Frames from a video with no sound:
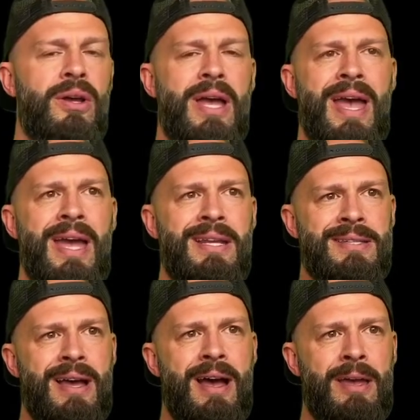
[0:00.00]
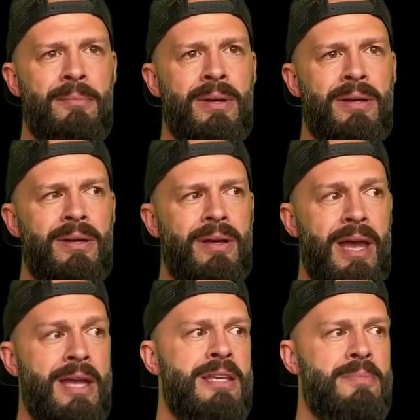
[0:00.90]
anytime
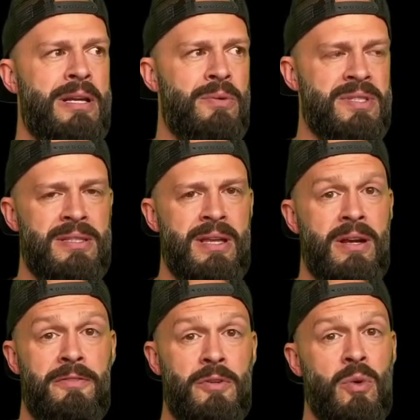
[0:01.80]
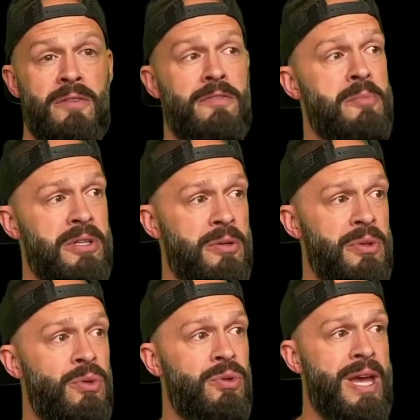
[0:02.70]
anybody was in there, if you weren't familiar with
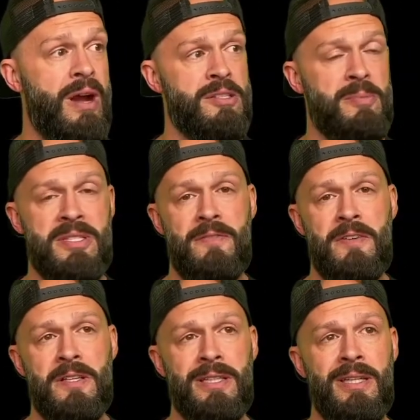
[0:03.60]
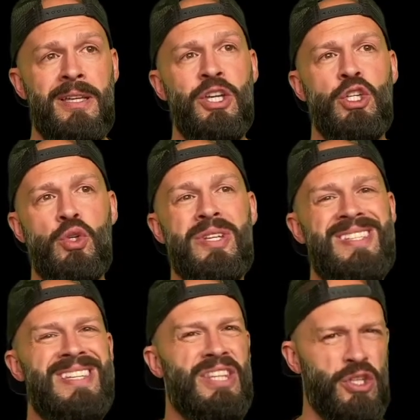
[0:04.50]
who they are specifically, you would
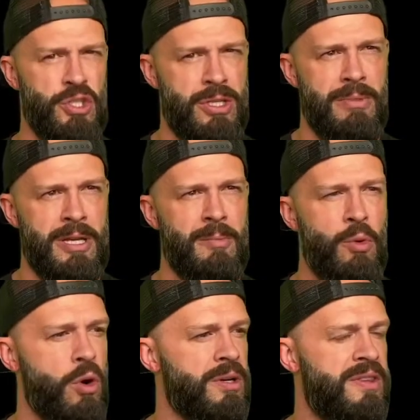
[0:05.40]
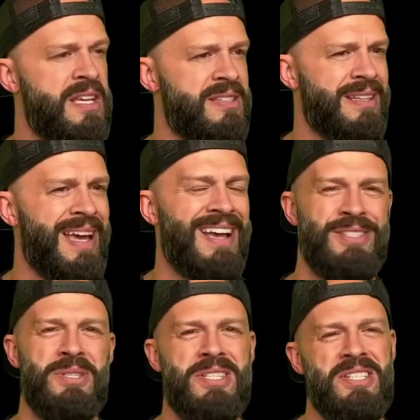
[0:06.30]
see that there's somebody important, things like that. So
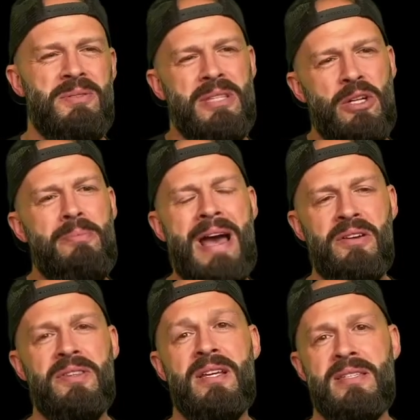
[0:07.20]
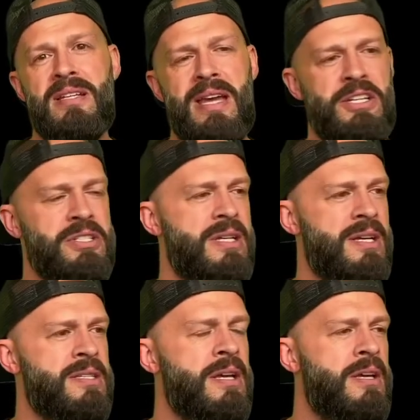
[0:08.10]
it's just little minor things that it actually
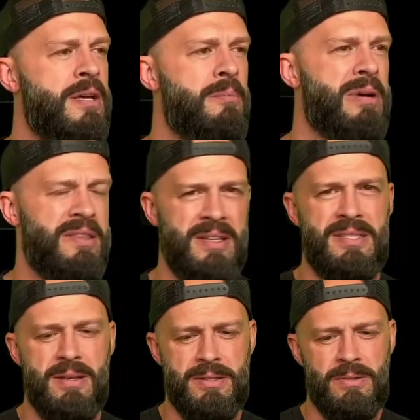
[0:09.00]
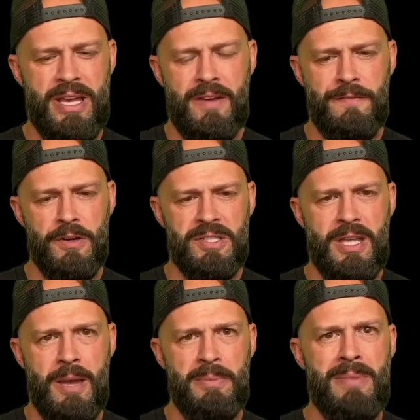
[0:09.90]
does. But I think it's also like a first
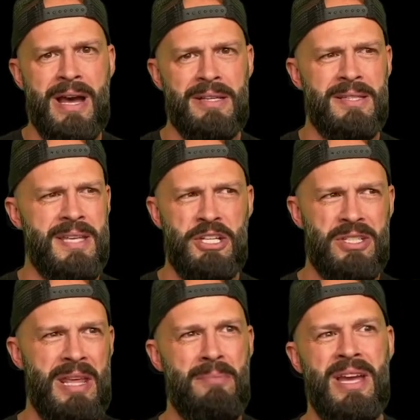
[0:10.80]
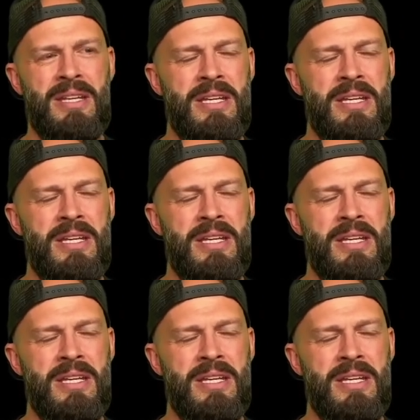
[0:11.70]
step in monetization. They might